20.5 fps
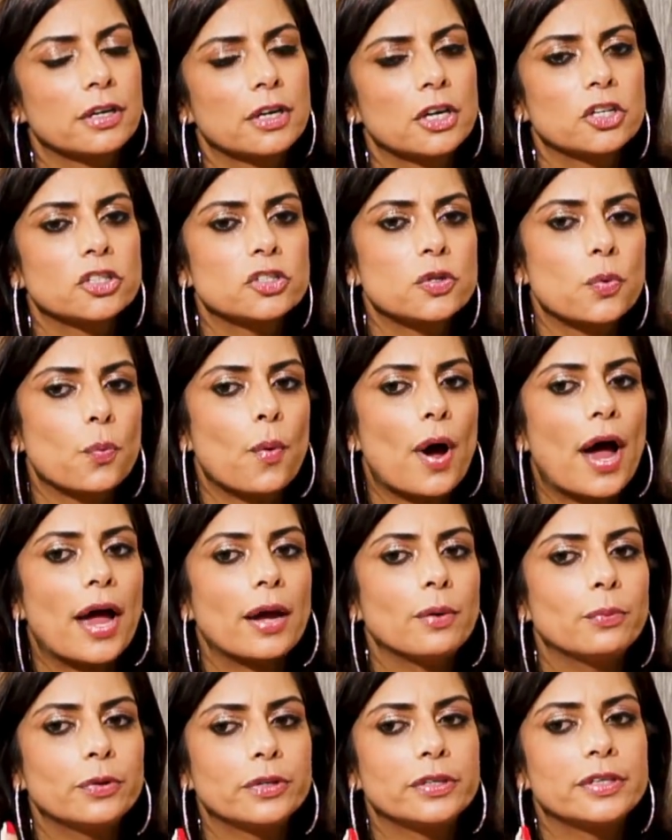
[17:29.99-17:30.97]
So why
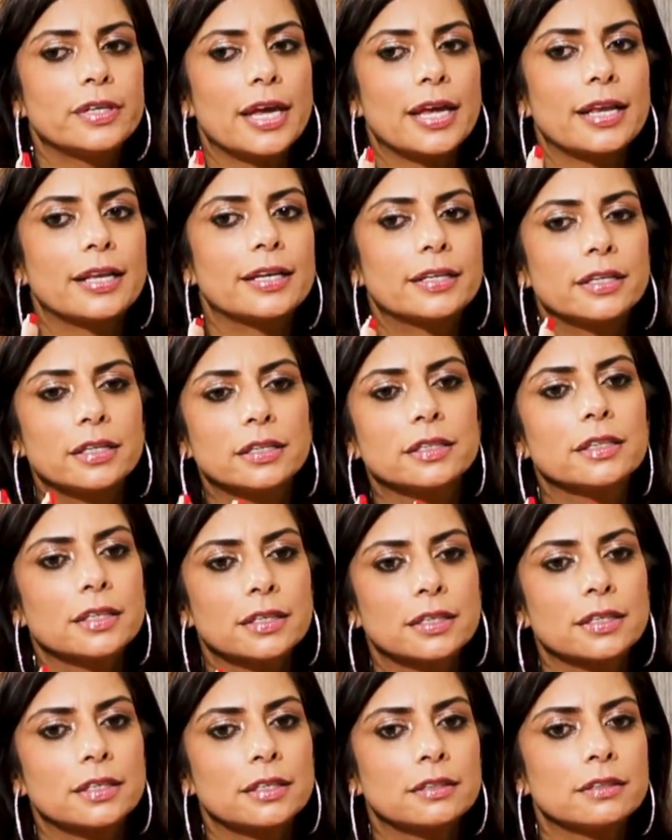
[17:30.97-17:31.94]
would a little
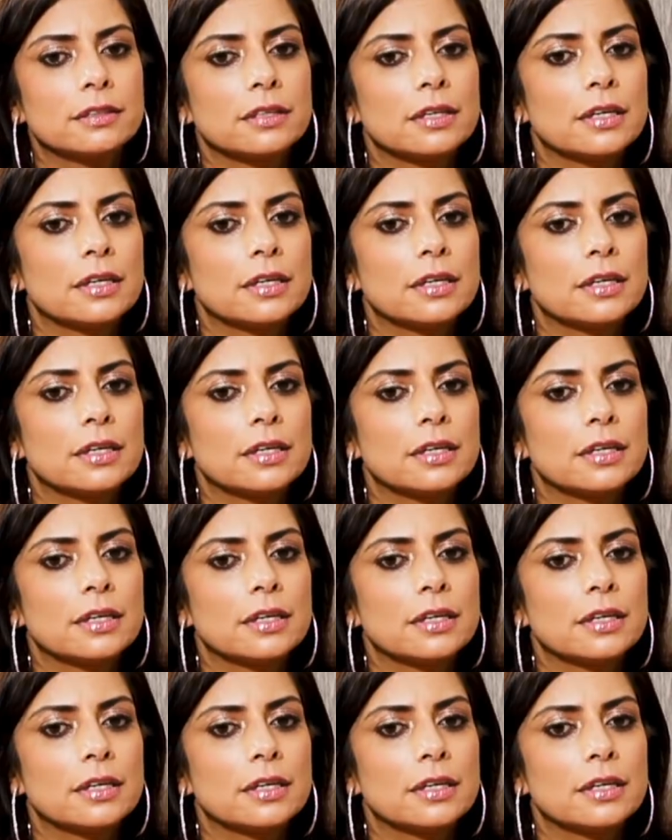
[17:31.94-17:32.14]
girl,